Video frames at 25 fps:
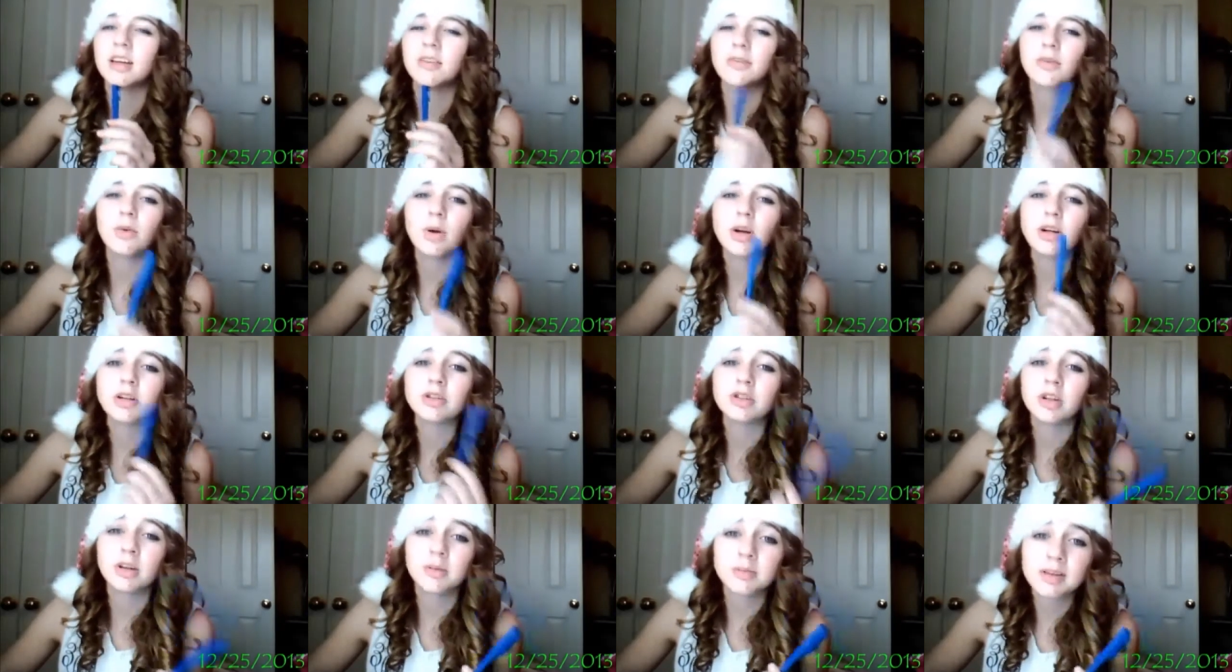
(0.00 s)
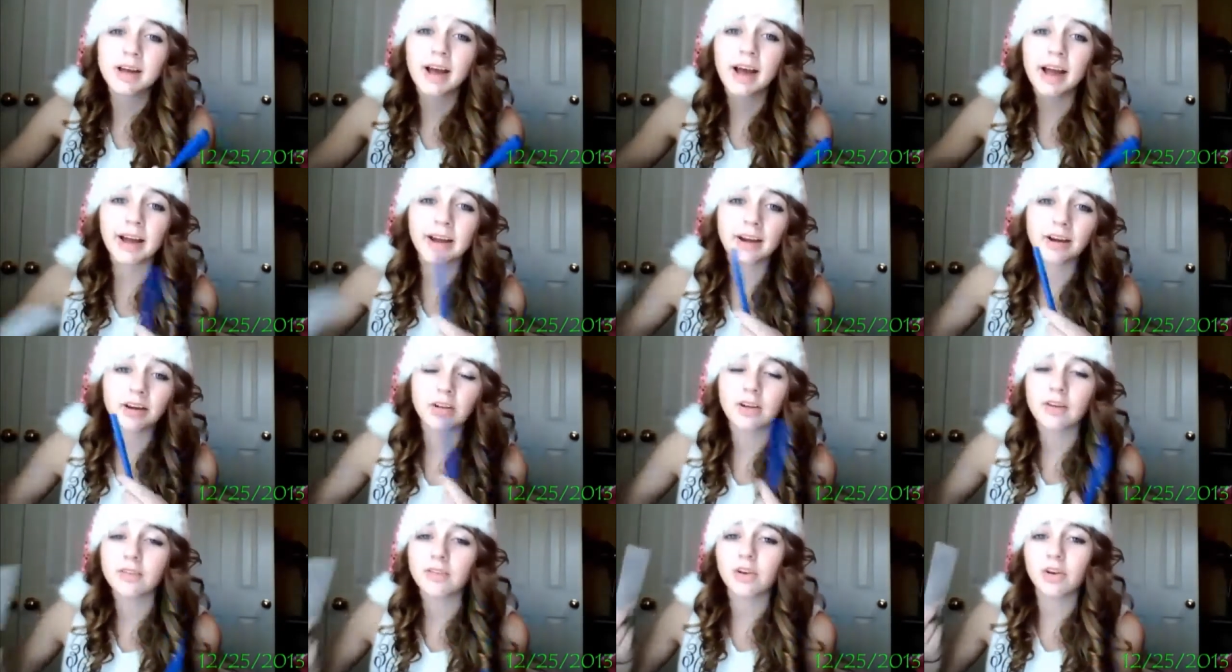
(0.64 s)
if you want your jumps higher,
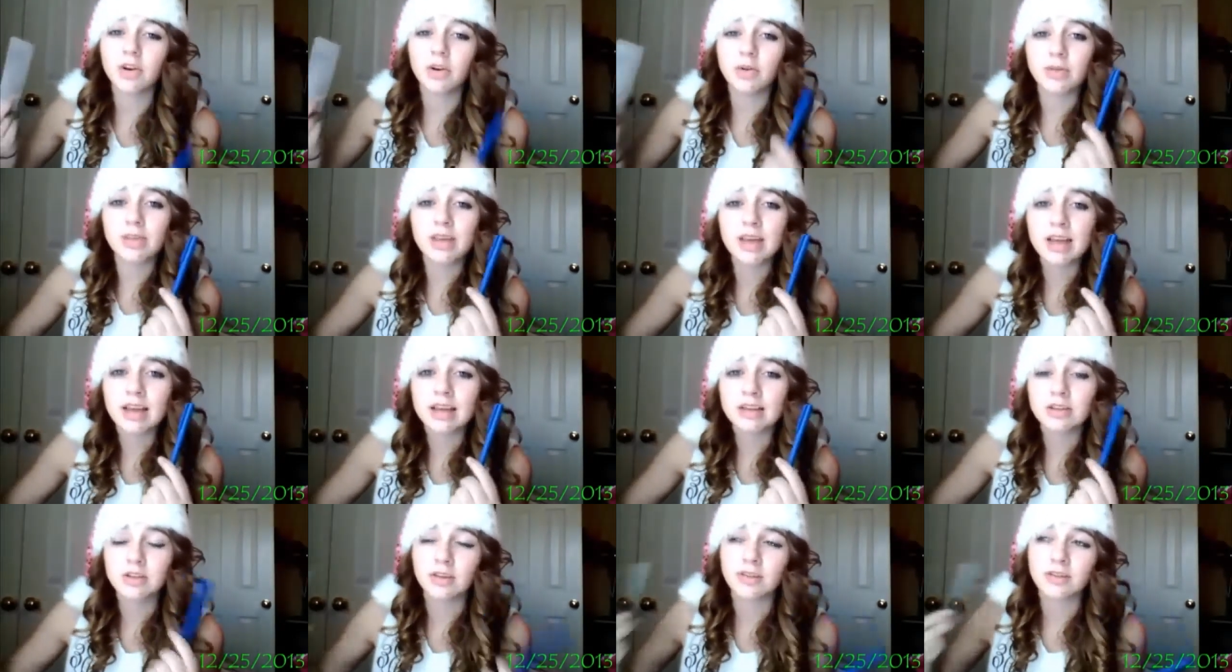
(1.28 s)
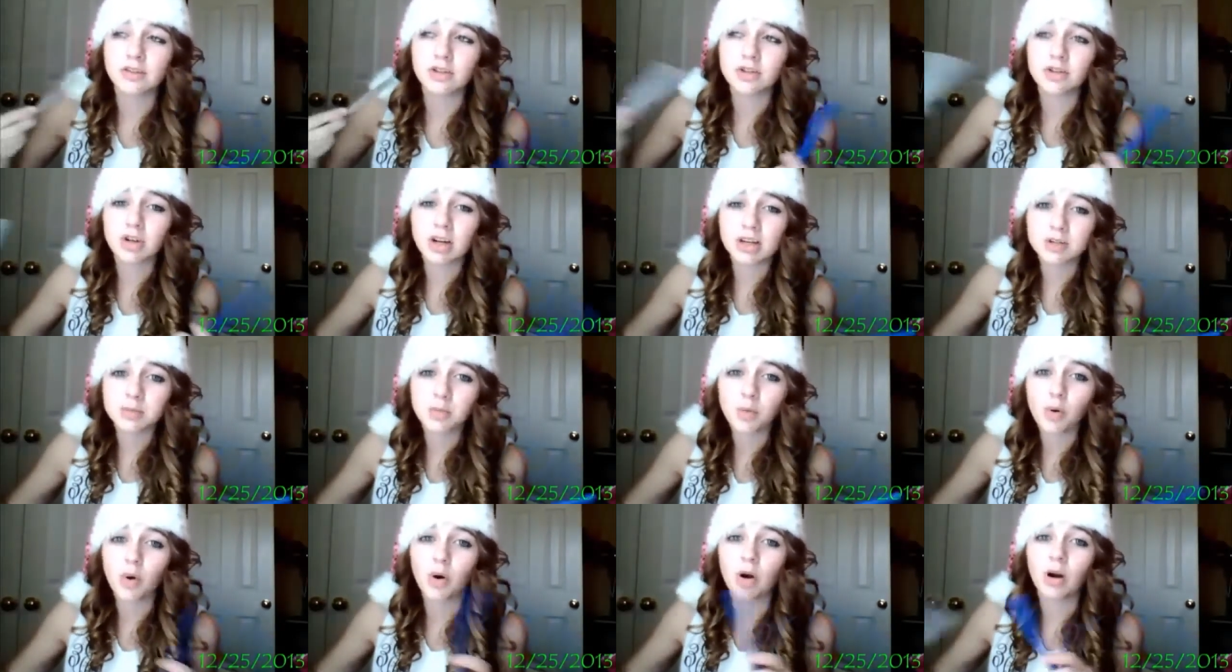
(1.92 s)
you have to do this, you have to stretch
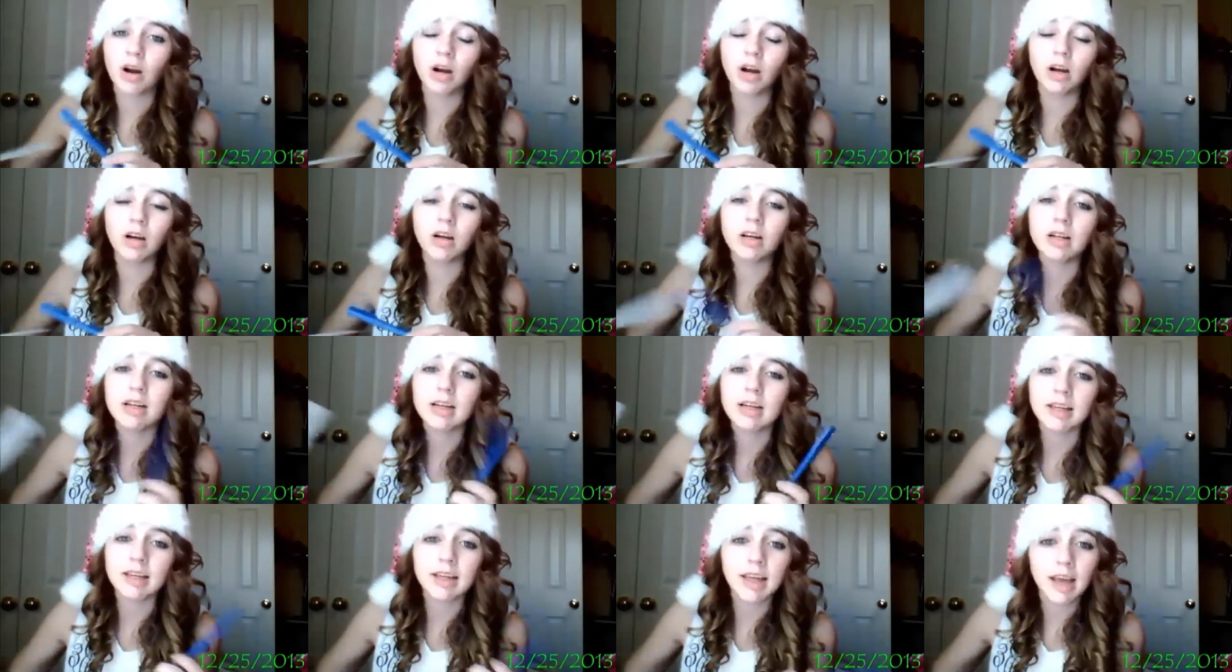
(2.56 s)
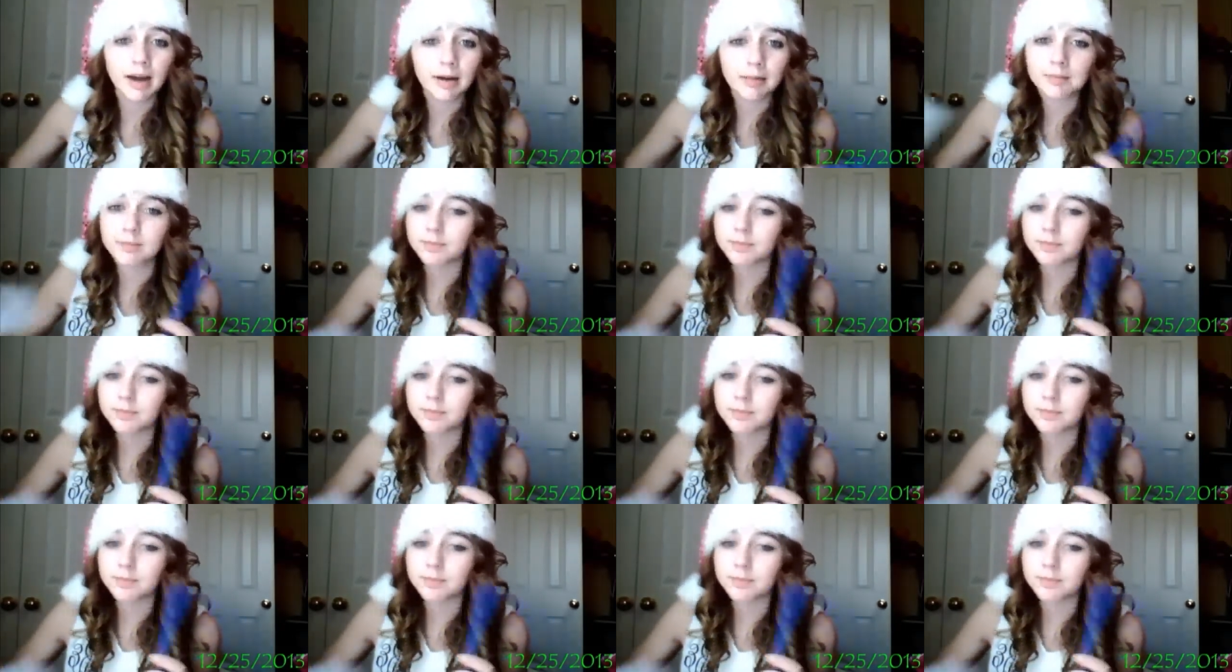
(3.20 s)
more, or, yeah.